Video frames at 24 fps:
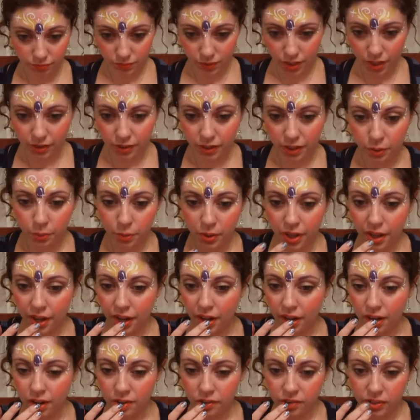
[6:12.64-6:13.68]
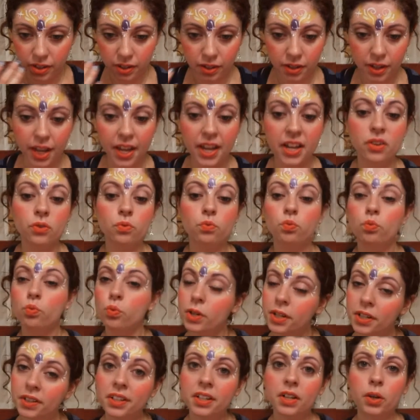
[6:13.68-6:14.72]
And there we have a really